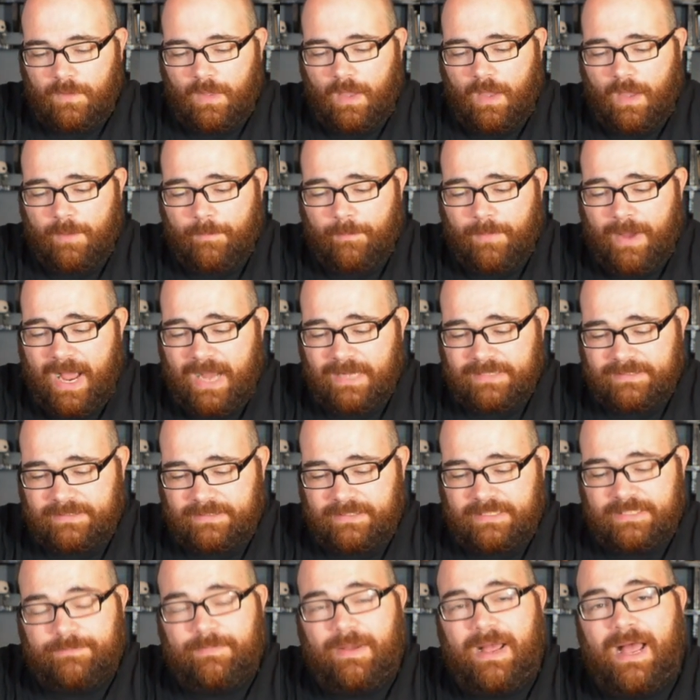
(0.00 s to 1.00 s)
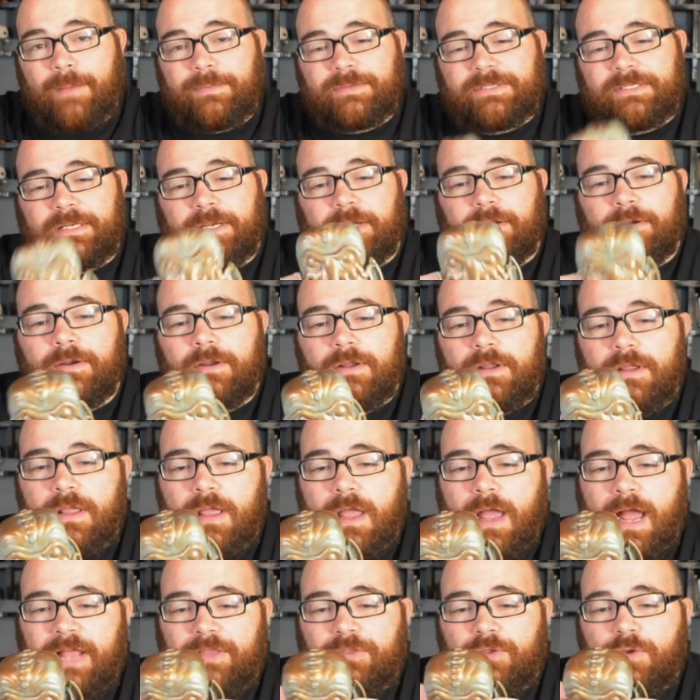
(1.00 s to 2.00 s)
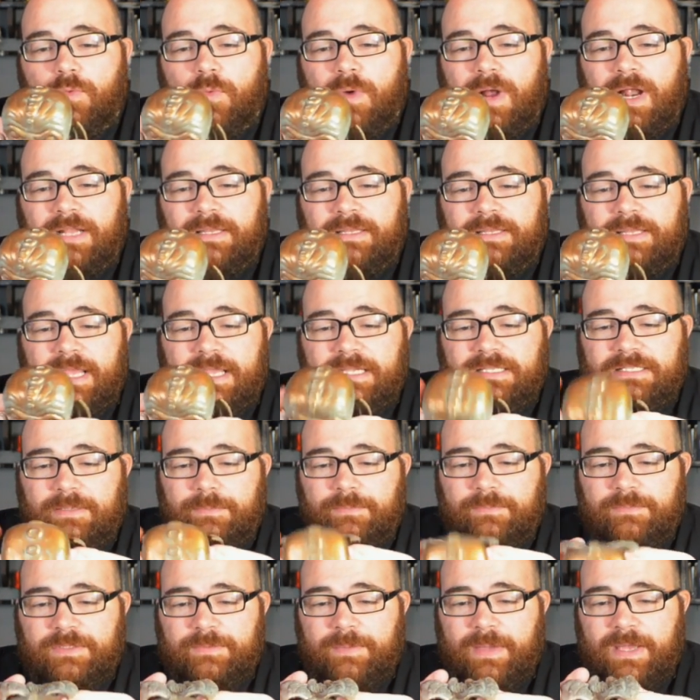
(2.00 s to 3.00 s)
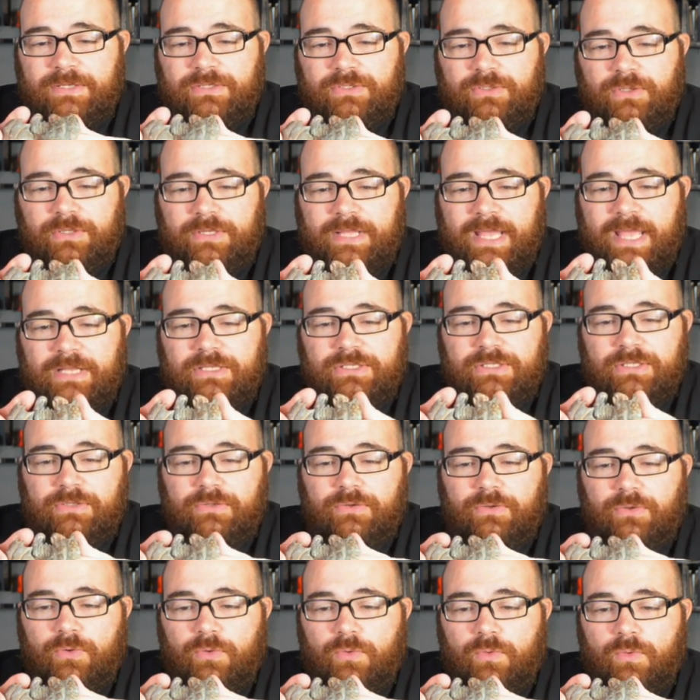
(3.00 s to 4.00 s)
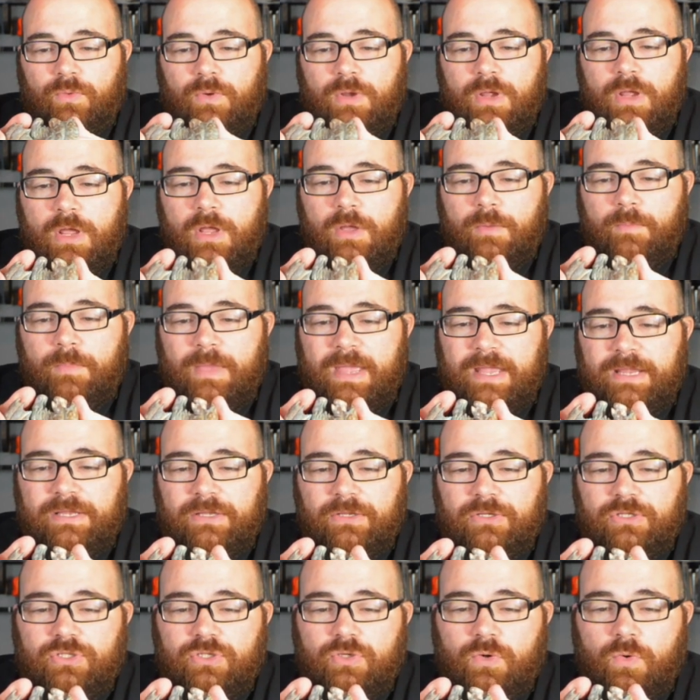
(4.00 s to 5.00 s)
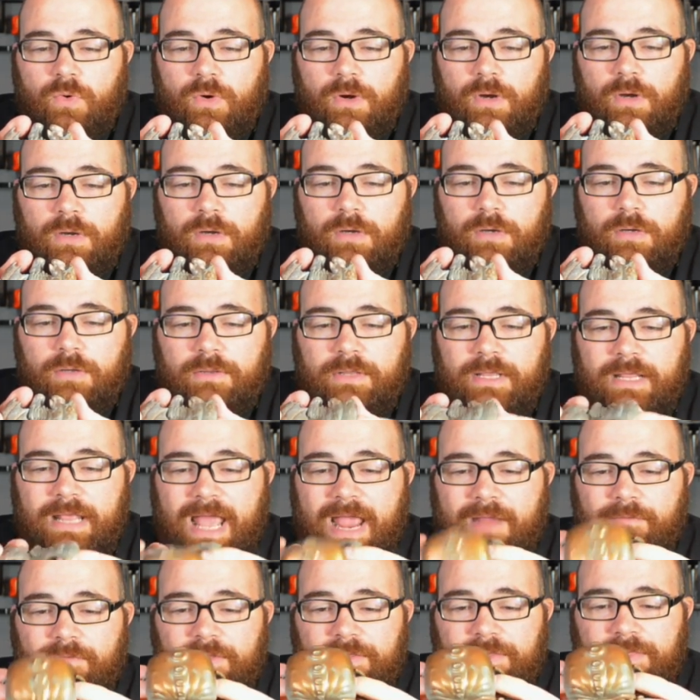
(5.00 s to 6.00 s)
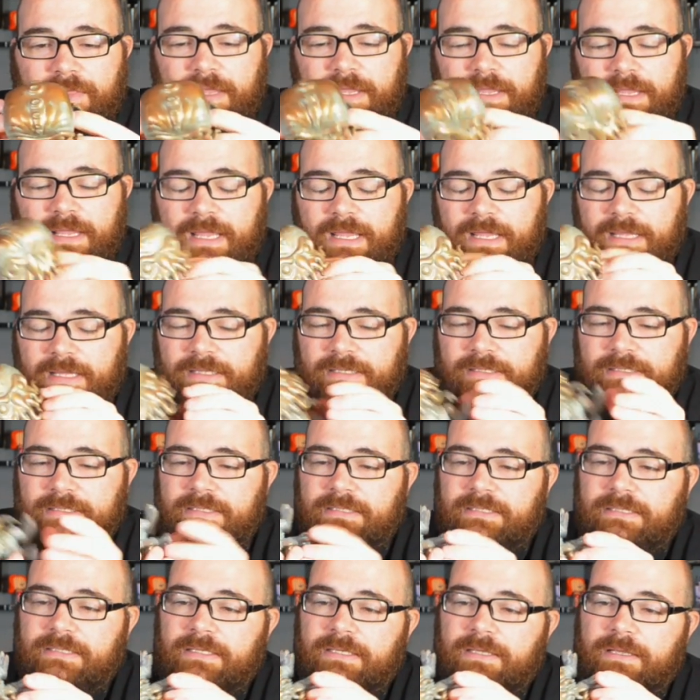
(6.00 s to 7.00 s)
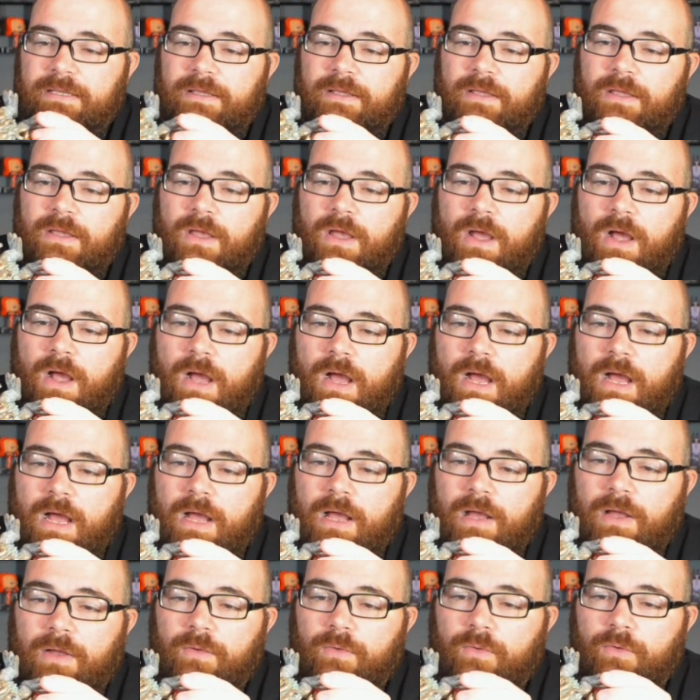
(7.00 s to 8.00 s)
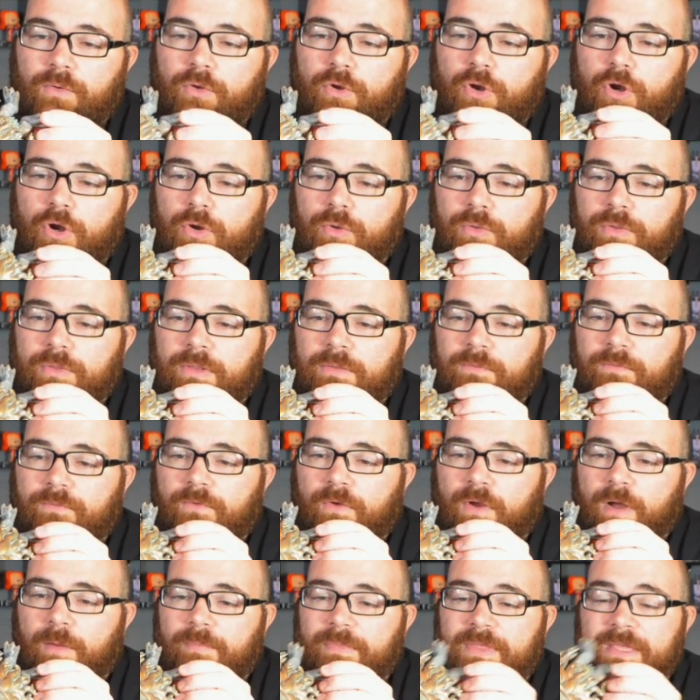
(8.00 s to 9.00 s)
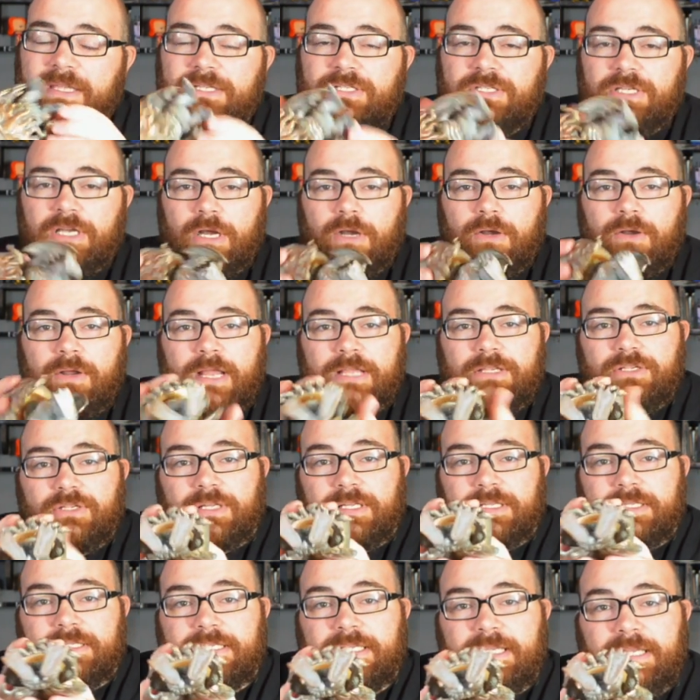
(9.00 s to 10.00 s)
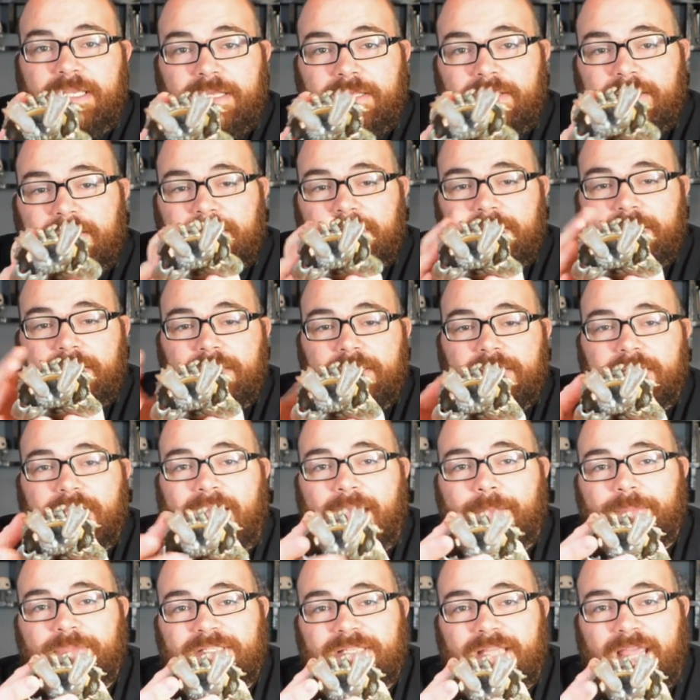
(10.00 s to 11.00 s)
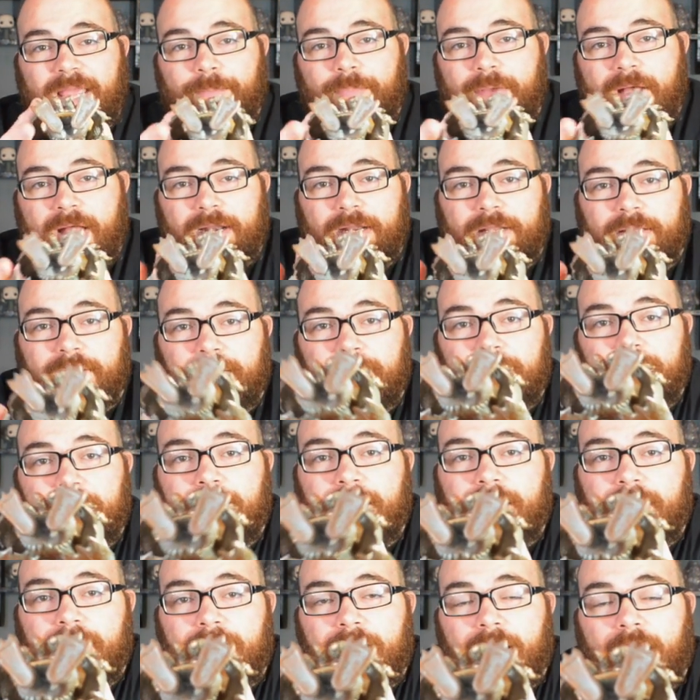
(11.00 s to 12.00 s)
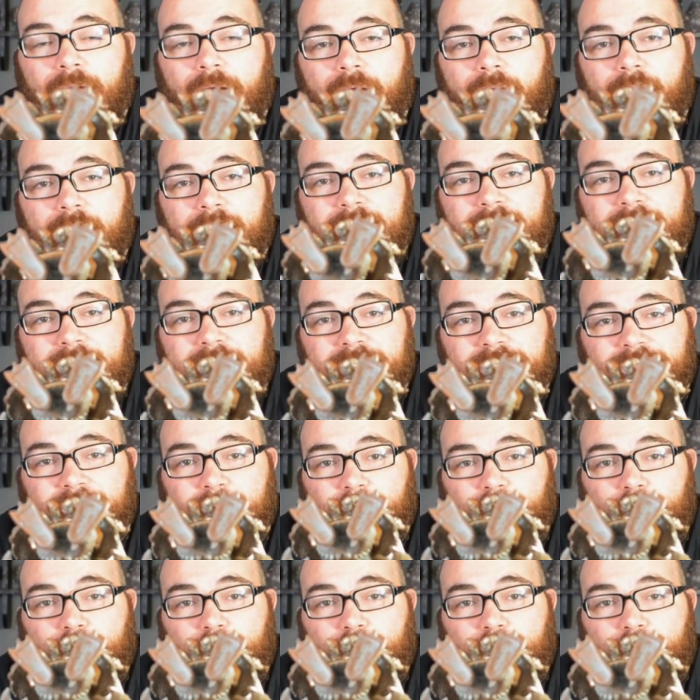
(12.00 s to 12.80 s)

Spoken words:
unboxing these pops here, I do want to take some special attention to making sure that everything is current from this year. As you can see, the timestamp on it is from